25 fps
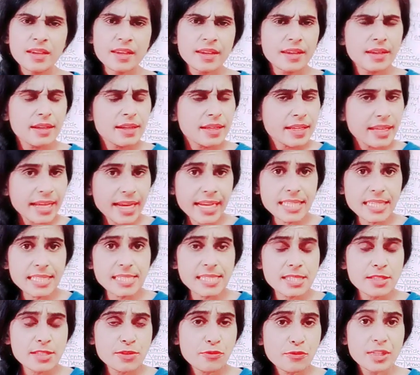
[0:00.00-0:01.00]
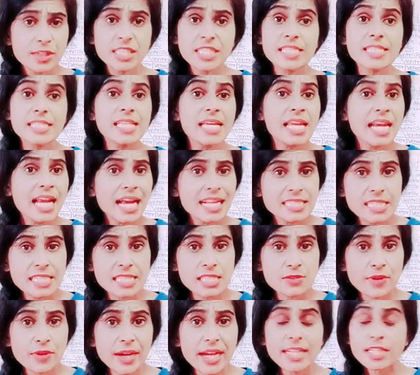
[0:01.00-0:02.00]
Yes, which is the largest
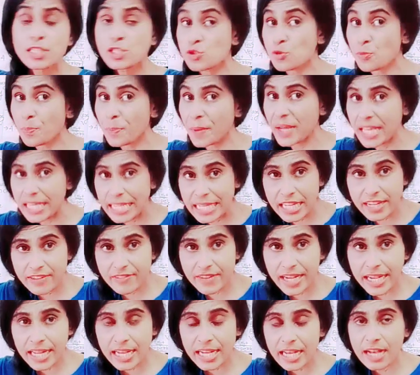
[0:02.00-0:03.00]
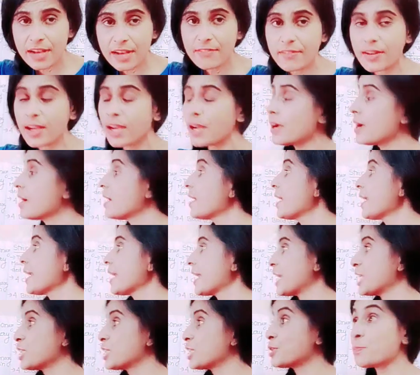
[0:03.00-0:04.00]
vein? Superior vena cava.
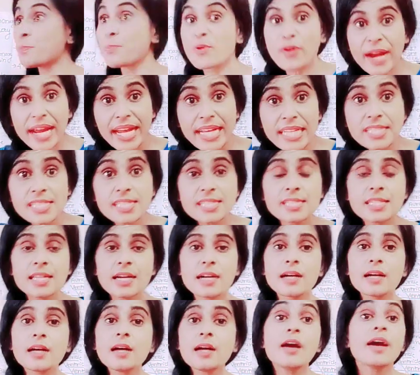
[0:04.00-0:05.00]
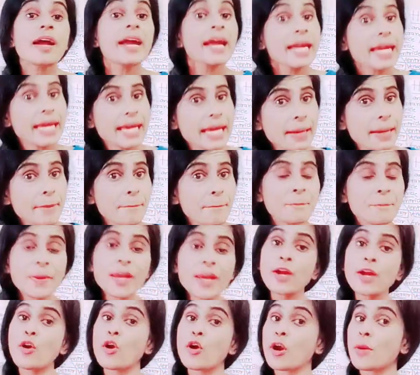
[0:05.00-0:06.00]
It brings the
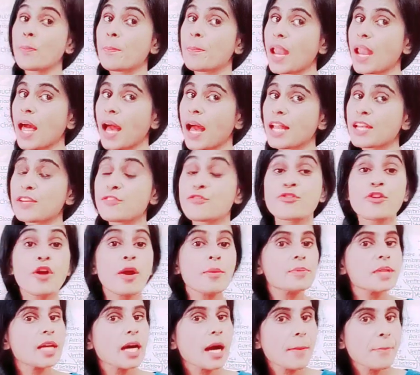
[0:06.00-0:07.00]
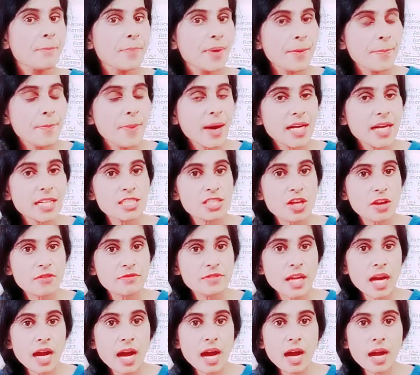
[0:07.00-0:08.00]
impure blood from the upper parts of the
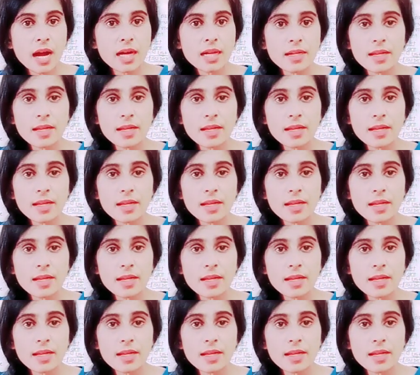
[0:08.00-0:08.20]
heart.